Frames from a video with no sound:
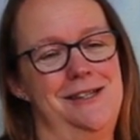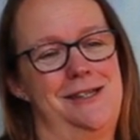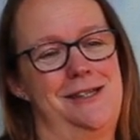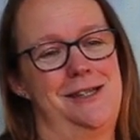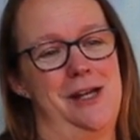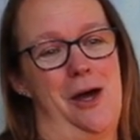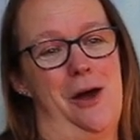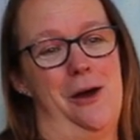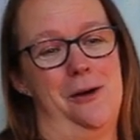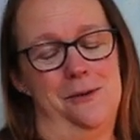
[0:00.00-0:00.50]

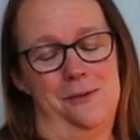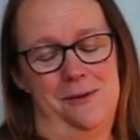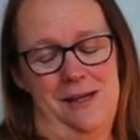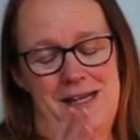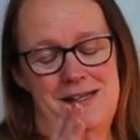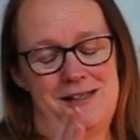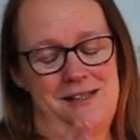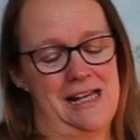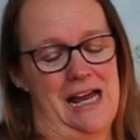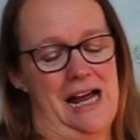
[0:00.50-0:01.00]

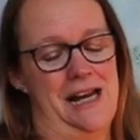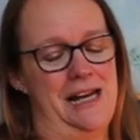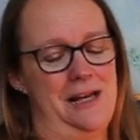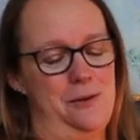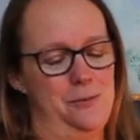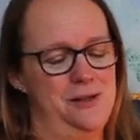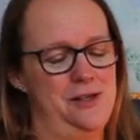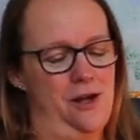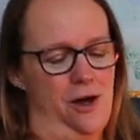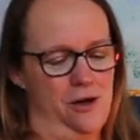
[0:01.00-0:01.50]

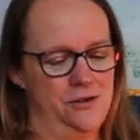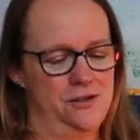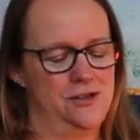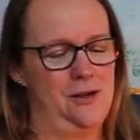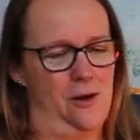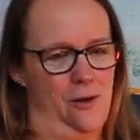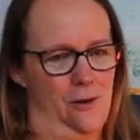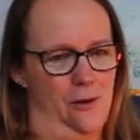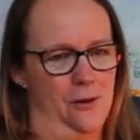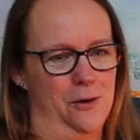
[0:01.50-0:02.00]
it was our
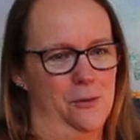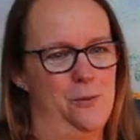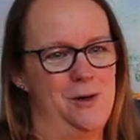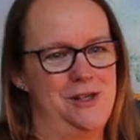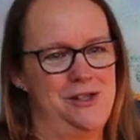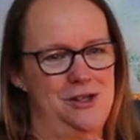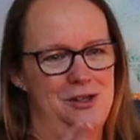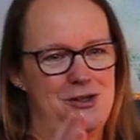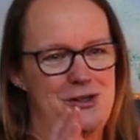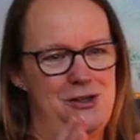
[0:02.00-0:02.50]
song.
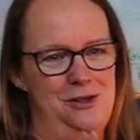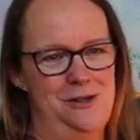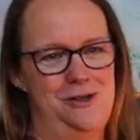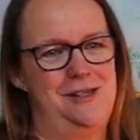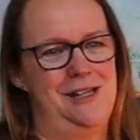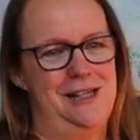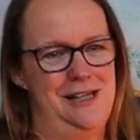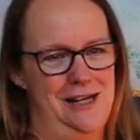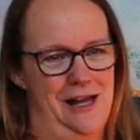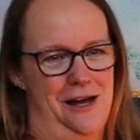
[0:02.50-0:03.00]
We just
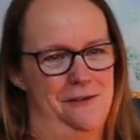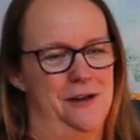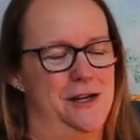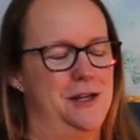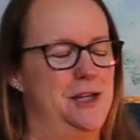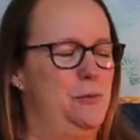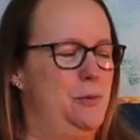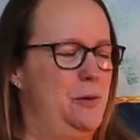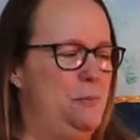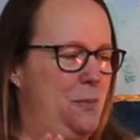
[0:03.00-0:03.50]
used to love
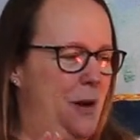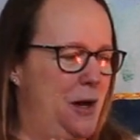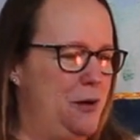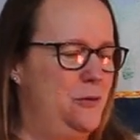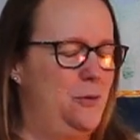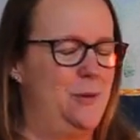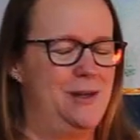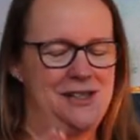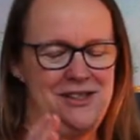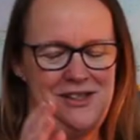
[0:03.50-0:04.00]
it.
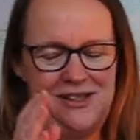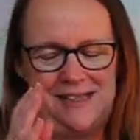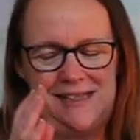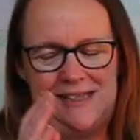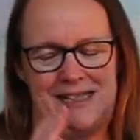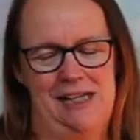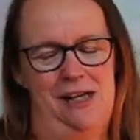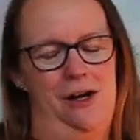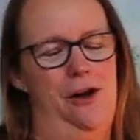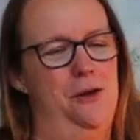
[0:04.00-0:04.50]
We can just
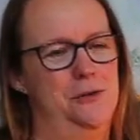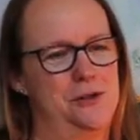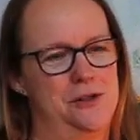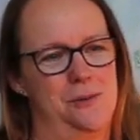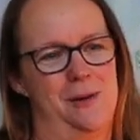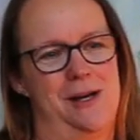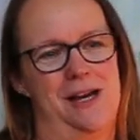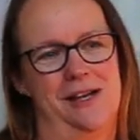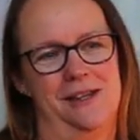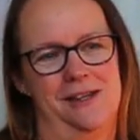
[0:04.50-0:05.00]
sing along
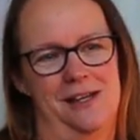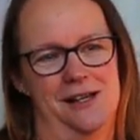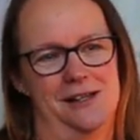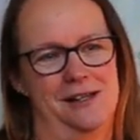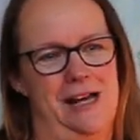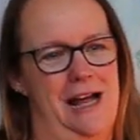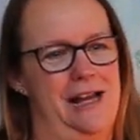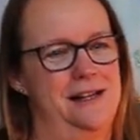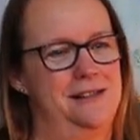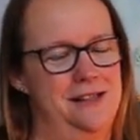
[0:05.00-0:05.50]
to it.
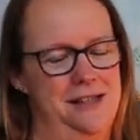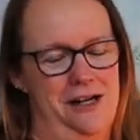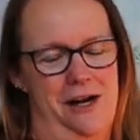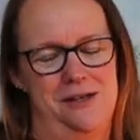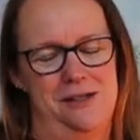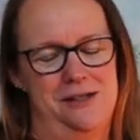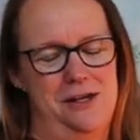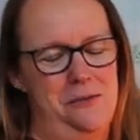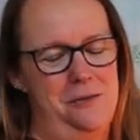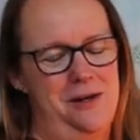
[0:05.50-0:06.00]
That
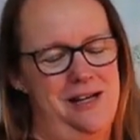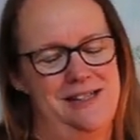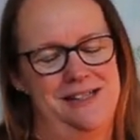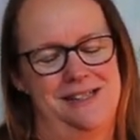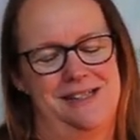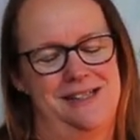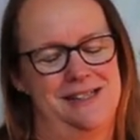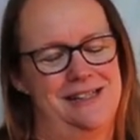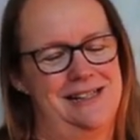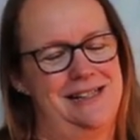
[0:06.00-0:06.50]
you don't want to
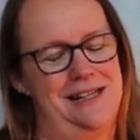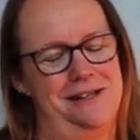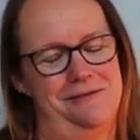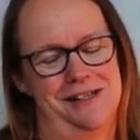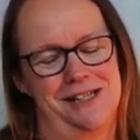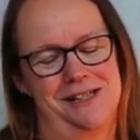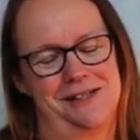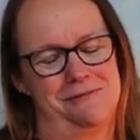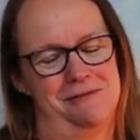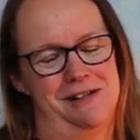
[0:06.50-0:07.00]
listen to the
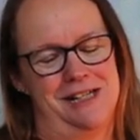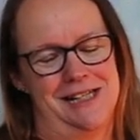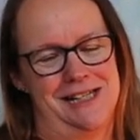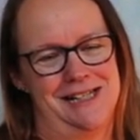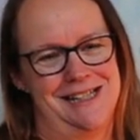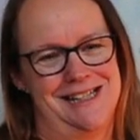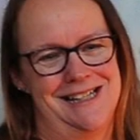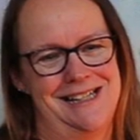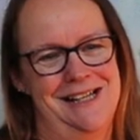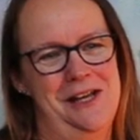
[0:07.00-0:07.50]
lyrics
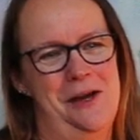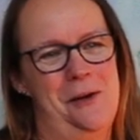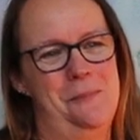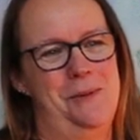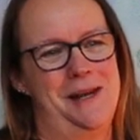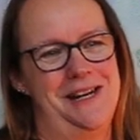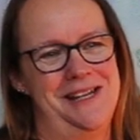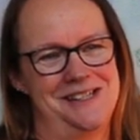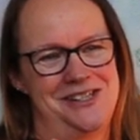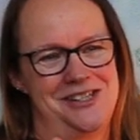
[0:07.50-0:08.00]
really,
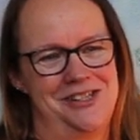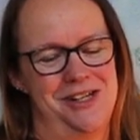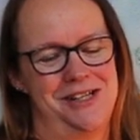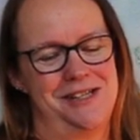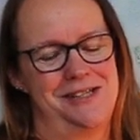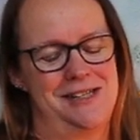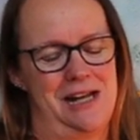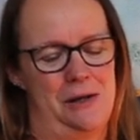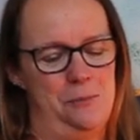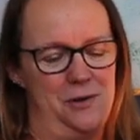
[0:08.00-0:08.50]
but it's
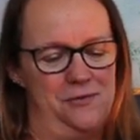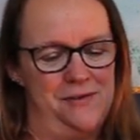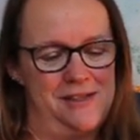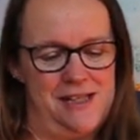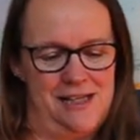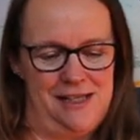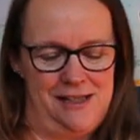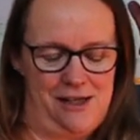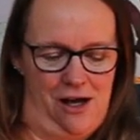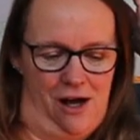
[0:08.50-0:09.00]
just. And we've
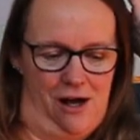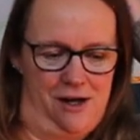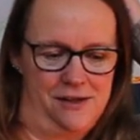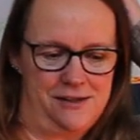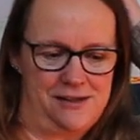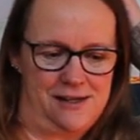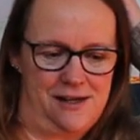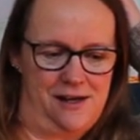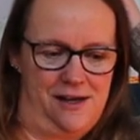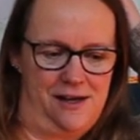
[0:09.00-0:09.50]
seen
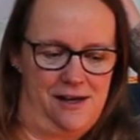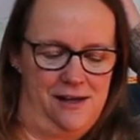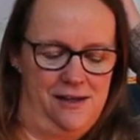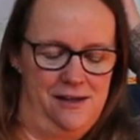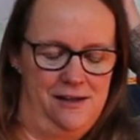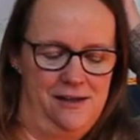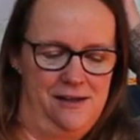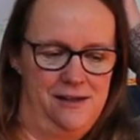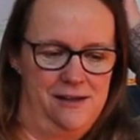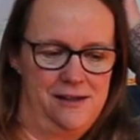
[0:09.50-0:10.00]
Carter.
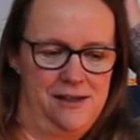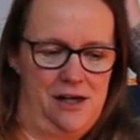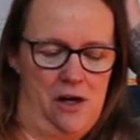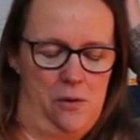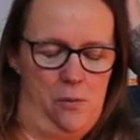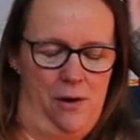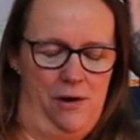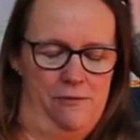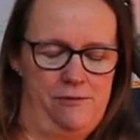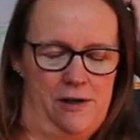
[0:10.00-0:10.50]

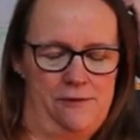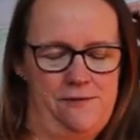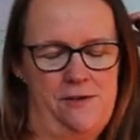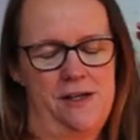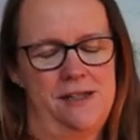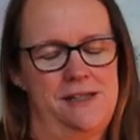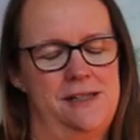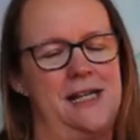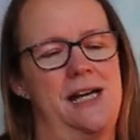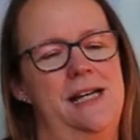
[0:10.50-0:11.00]
One of our
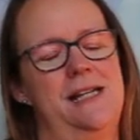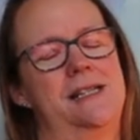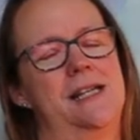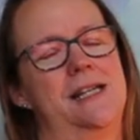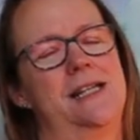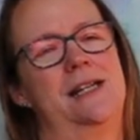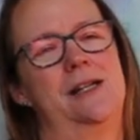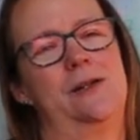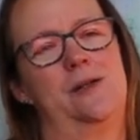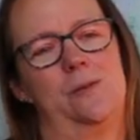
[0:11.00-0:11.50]
first dates,
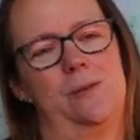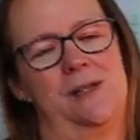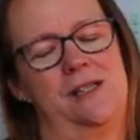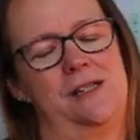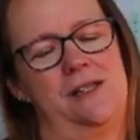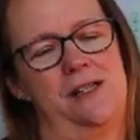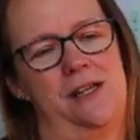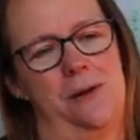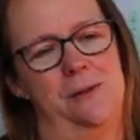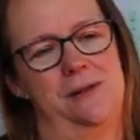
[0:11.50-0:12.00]
I think, was
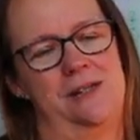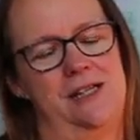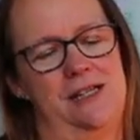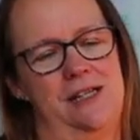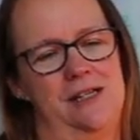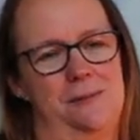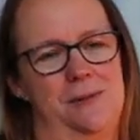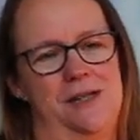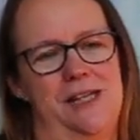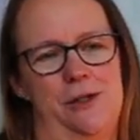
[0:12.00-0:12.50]
to go and
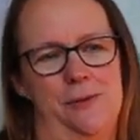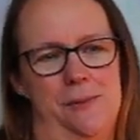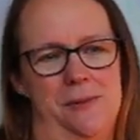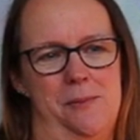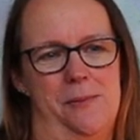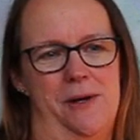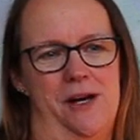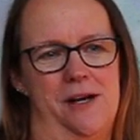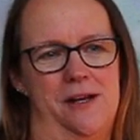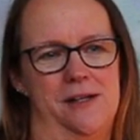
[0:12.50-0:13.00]
see them at the
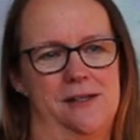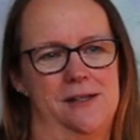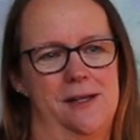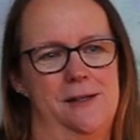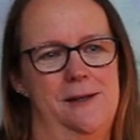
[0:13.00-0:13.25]
Hummingbird.